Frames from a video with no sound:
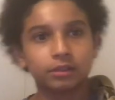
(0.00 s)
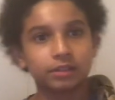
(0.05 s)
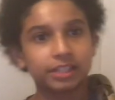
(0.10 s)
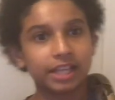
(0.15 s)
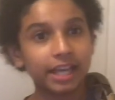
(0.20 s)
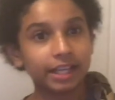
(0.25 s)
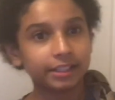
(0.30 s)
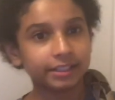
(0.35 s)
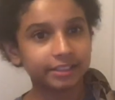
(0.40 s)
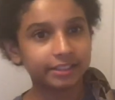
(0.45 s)

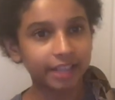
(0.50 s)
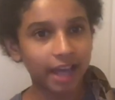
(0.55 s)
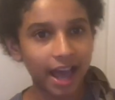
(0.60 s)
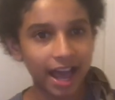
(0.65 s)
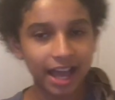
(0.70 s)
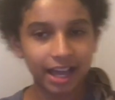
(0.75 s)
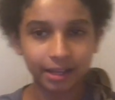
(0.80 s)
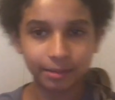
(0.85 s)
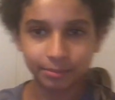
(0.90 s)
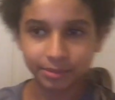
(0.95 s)
10
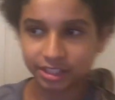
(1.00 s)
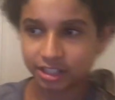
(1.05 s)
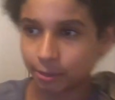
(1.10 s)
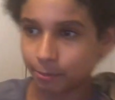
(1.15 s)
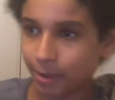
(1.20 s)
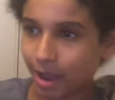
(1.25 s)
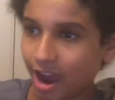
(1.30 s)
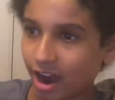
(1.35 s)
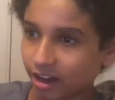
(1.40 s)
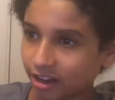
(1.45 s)
times the
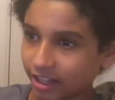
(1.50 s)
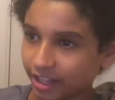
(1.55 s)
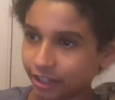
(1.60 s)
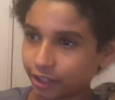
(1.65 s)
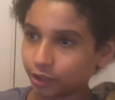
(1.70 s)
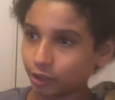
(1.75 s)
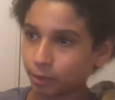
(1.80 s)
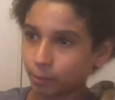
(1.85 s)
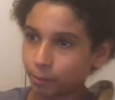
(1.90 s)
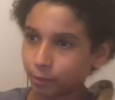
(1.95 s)
power
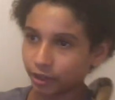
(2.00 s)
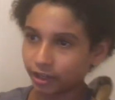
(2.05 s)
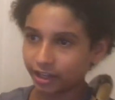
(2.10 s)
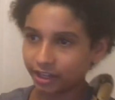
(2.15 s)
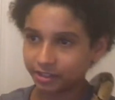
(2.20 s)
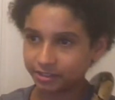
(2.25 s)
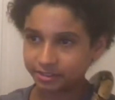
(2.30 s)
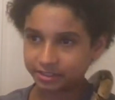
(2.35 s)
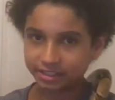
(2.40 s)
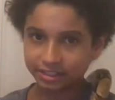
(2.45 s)
that you'll put
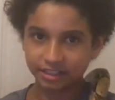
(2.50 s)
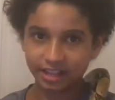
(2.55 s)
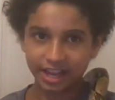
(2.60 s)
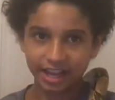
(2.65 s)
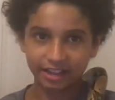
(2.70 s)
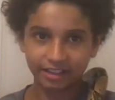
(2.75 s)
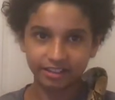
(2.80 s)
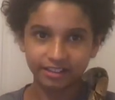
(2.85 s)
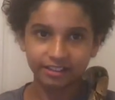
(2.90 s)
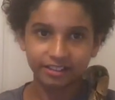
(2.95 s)
into
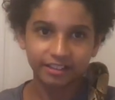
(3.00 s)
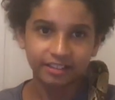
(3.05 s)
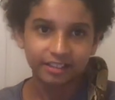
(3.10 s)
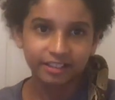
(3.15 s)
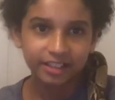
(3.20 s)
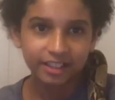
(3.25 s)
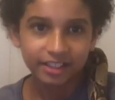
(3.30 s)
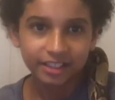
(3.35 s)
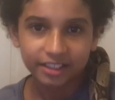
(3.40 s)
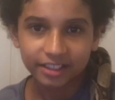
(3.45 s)
that
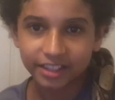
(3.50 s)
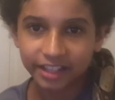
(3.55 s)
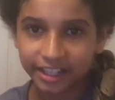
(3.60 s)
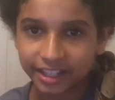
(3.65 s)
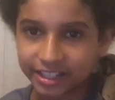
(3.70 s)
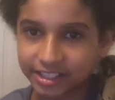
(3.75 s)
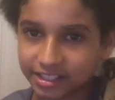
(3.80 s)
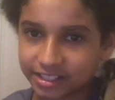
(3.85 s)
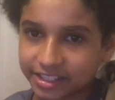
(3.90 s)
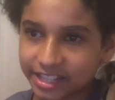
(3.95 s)

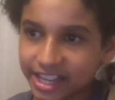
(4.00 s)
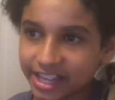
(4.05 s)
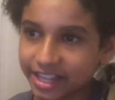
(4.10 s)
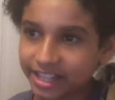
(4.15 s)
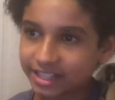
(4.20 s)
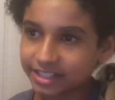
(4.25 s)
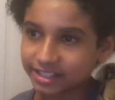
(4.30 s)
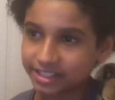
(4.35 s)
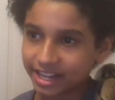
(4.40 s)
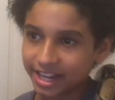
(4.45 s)
thing, because they
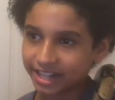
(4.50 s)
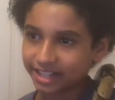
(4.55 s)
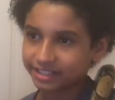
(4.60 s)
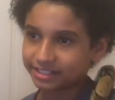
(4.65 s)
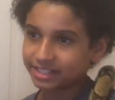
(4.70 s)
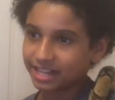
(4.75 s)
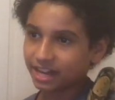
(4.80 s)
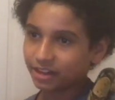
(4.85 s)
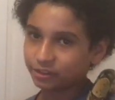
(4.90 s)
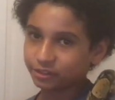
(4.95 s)
can
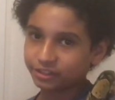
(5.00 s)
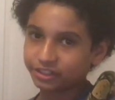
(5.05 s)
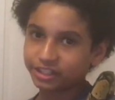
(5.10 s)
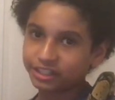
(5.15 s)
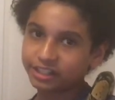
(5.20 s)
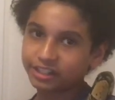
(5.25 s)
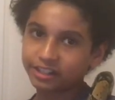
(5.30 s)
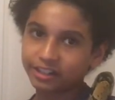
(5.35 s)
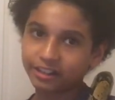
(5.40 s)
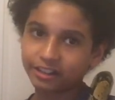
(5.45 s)
take down
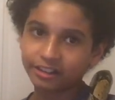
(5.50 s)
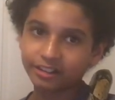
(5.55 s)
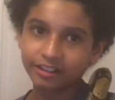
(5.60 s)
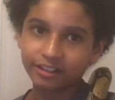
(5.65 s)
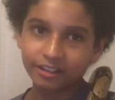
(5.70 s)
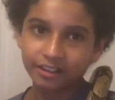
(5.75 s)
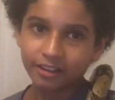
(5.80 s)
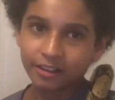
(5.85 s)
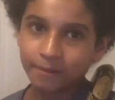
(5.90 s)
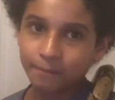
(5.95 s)
deer,
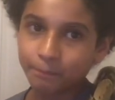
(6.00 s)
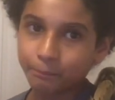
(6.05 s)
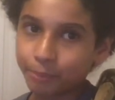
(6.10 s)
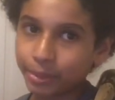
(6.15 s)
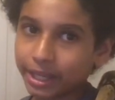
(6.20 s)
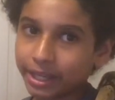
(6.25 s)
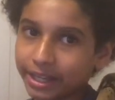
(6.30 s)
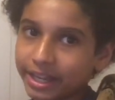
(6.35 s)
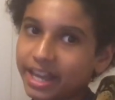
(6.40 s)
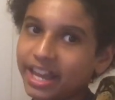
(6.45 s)

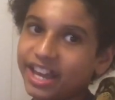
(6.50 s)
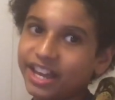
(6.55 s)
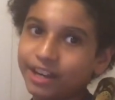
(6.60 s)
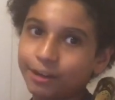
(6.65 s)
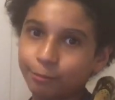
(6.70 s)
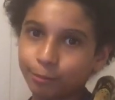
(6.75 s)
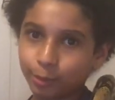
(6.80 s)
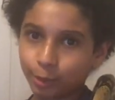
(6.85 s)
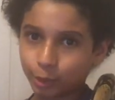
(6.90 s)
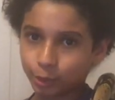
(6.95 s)
big
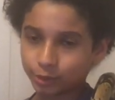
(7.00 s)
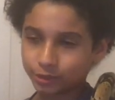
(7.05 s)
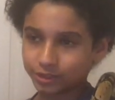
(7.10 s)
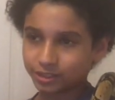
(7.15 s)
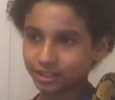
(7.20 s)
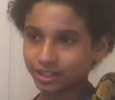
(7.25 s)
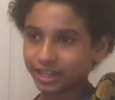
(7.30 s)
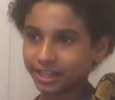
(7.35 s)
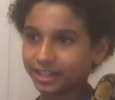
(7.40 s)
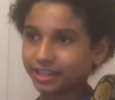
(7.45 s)

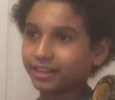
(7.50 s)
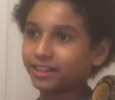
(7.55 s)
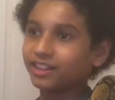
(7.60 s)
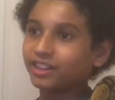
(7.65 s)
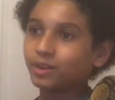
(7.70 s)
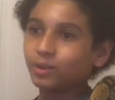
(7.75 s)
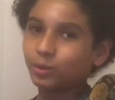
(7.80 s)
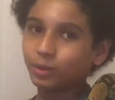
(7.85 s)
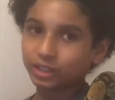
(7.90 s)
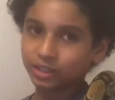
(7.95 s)
animals, like
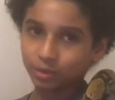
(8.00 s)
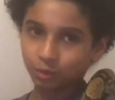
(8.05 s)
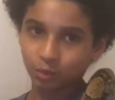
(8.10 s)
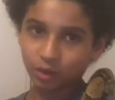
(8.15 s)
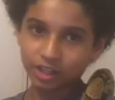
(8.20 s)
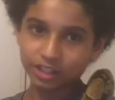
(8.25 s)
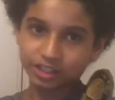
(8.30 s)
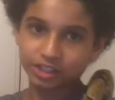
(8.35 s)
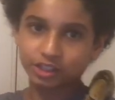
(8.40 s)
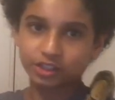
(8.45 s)
with
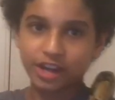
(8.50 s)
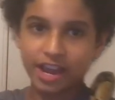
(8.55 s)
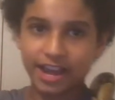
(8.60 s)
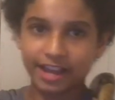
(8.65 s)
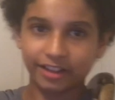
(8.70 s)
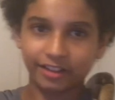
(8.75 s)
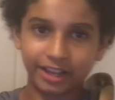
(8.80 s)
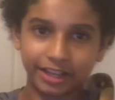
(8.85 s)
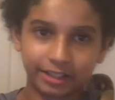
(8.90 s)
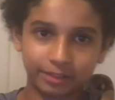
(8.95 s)
one
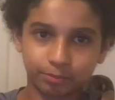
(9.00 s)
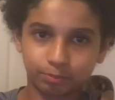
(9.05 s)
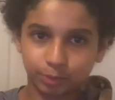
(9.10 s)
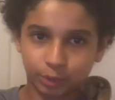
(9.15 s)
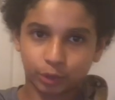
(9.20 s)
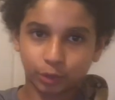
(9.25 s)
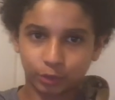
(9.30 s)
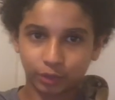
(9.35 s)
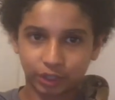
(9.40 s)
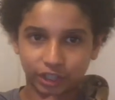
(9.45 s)
strike, like,
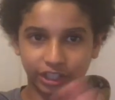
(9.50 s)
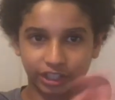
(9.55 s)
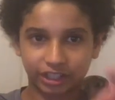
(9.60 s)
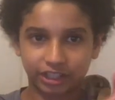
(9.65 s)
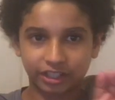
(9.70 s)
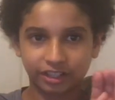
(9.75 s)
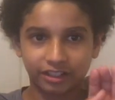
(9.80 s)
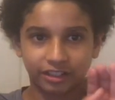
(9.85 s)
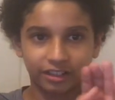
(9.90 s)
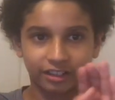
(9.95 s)

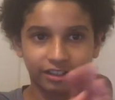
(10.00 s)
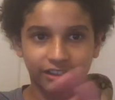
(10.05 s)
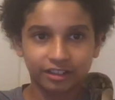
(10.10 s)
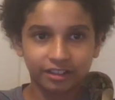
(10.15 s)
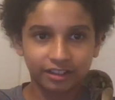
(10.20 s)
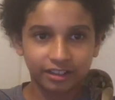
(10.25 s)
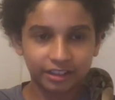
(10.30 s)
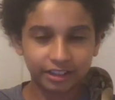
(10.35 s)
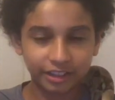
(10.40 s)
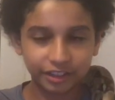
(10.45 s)

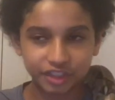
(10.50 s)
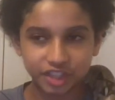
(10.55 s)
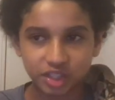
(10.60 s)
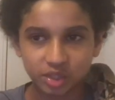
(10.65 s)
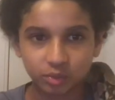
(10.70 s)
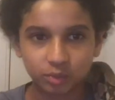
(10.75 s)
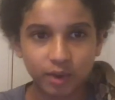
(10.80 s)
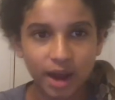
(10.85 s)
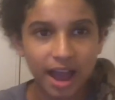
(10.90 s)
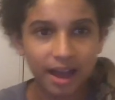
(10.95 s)
and then
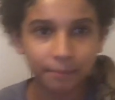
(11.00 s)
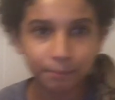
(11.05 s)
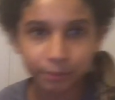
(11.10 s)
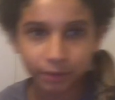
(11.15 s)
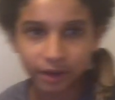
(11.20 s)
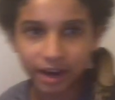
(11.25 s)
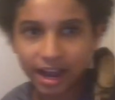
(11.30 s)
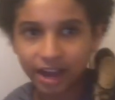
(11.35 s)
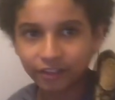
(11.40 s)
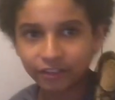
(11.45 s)
just wrap
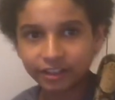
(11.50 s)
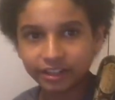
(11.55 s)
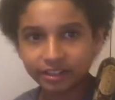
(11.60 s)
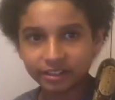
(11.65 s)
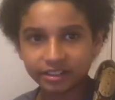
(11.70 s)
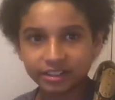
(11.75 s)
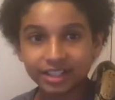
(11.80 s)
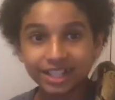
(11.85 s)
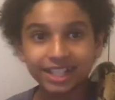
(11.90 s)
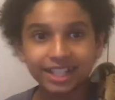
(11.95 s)
around
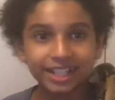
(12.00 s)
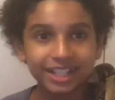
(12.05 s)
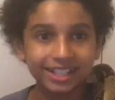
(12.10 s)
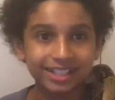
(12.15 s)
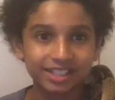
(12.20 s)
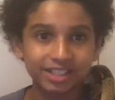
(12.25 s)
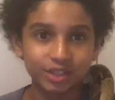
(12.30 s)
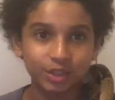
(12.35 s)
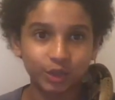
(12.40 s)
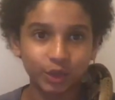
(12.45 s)
it.
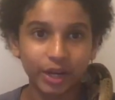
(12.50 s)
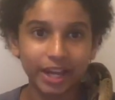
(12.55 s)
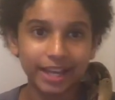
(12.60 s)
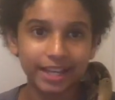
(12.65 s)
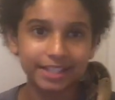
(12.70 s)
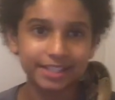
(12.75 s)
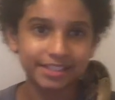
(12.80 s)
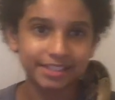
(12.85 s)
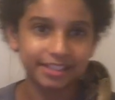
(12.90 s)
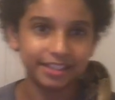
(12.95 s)
It's
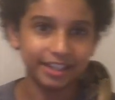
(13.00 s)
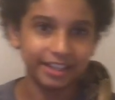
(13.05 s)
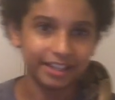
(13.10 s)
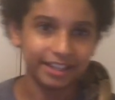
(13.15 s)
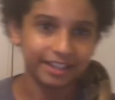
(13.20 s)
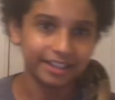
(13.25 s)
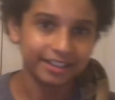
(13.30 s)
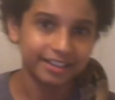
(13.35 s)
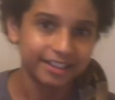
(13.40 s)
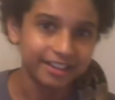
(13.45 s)
crazy.